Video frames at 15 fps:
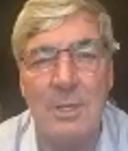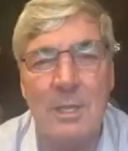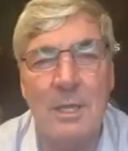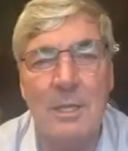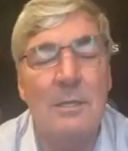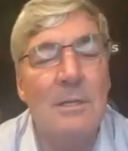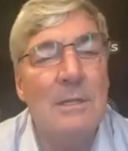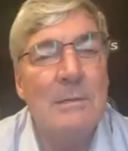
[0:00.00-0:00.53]
to
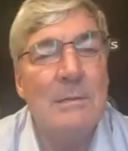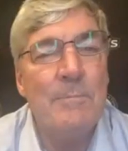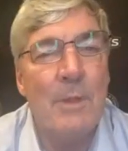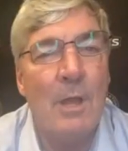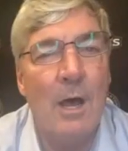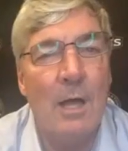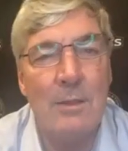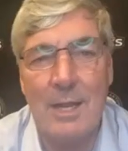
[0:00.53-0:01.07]
get
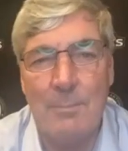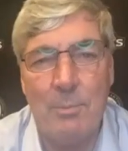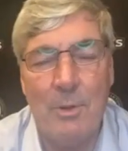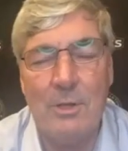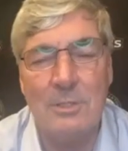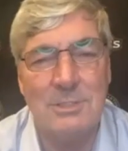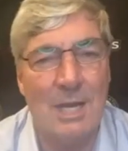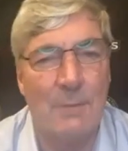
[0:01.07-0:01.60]
a lot of
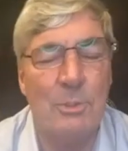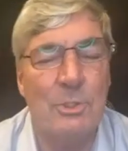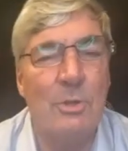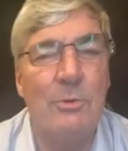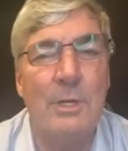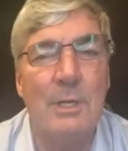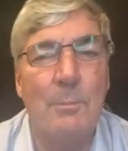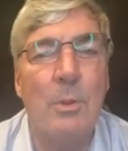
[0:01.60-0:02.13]
players
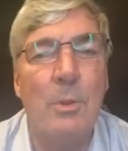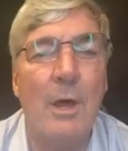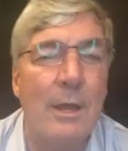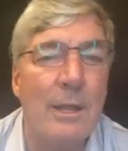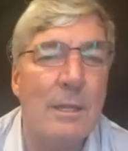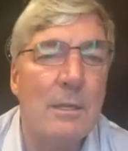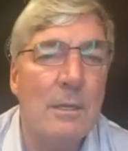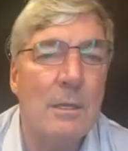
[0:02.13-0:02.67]
opportunity to
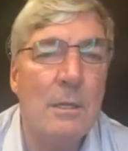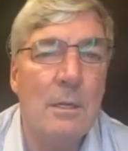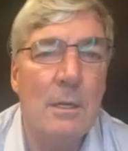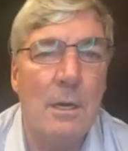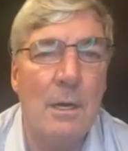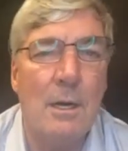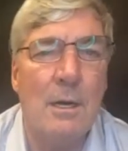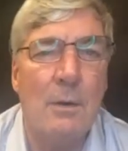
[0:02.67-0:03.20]
play.
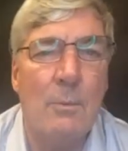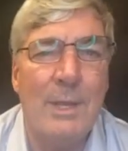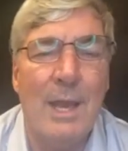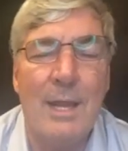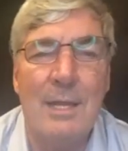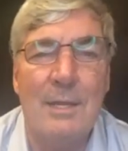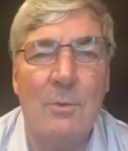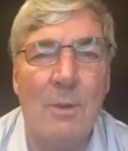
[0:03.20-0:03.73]
We
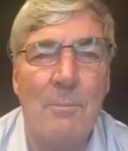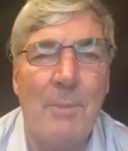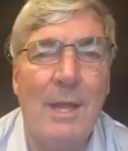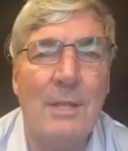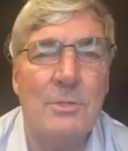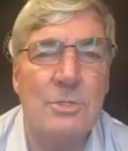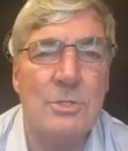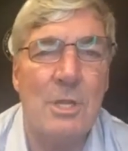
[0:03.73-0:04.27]
got into our
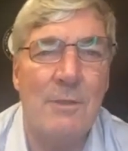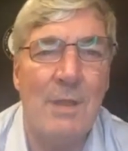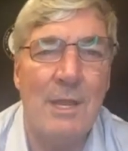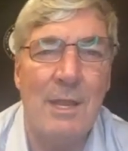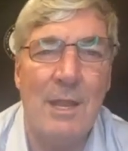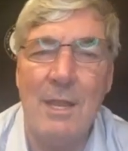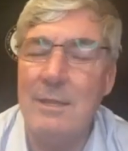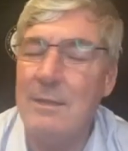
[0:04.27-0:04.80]
bench
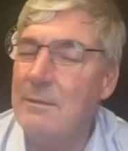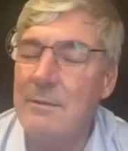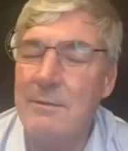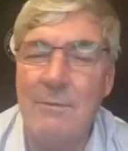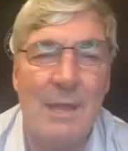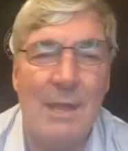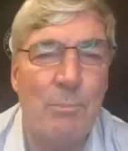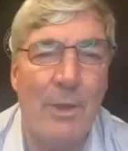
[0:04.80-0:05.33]
and
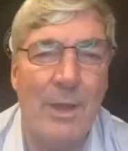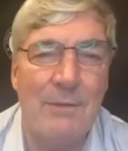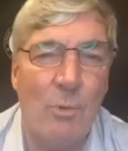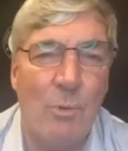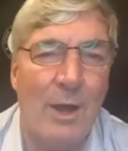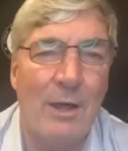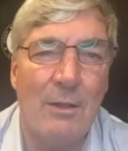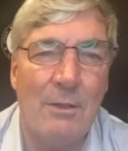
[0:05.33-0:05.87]
they played
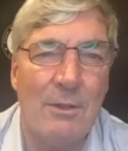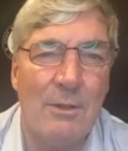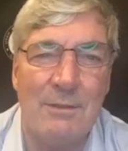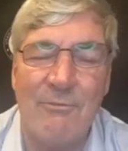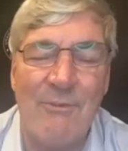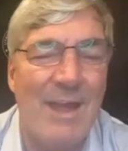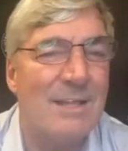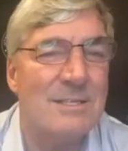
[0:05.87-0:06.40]
well and the
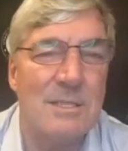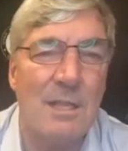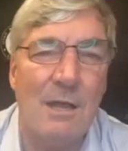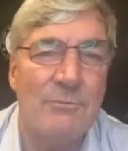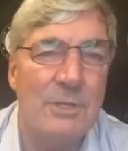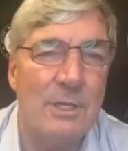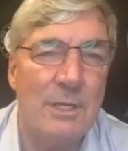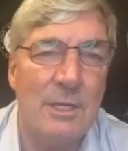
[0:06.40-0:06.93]
fans
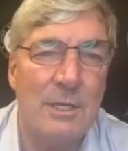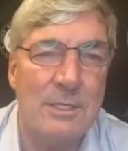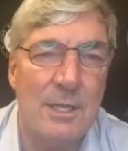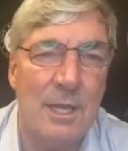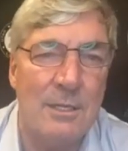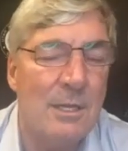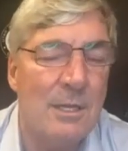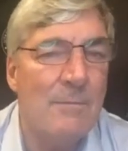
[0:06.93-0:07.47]
loved it.
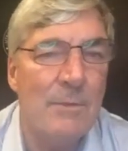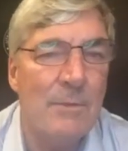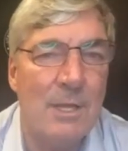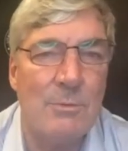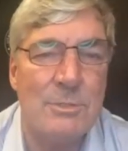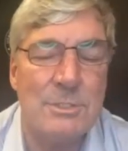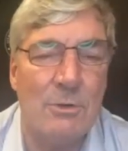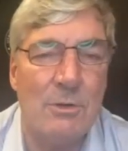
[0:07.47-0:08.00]
And it
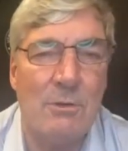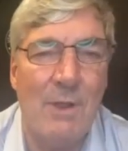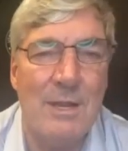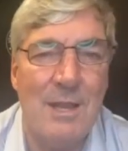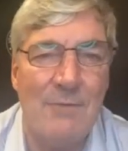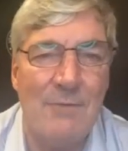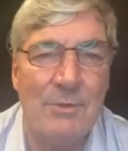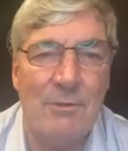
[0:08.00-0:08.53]
was so
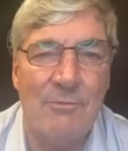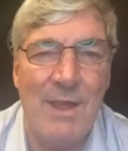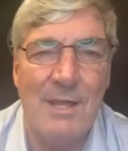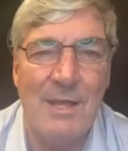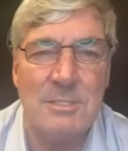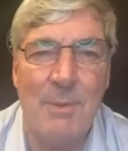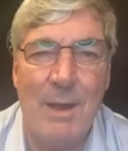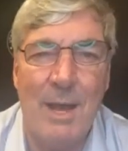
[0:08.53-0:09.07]
great having the
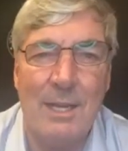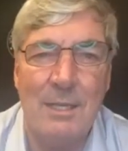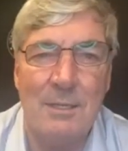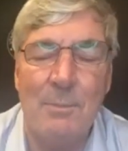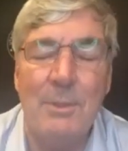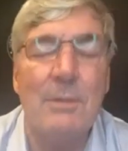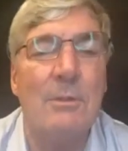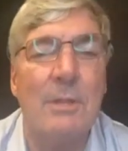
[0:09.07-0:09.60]
fans back in
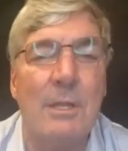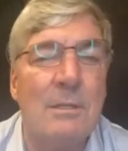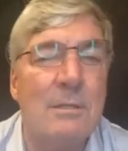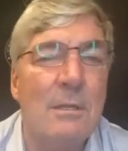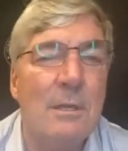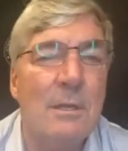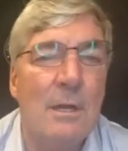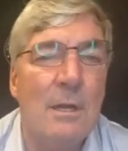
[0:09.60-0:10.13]
the building.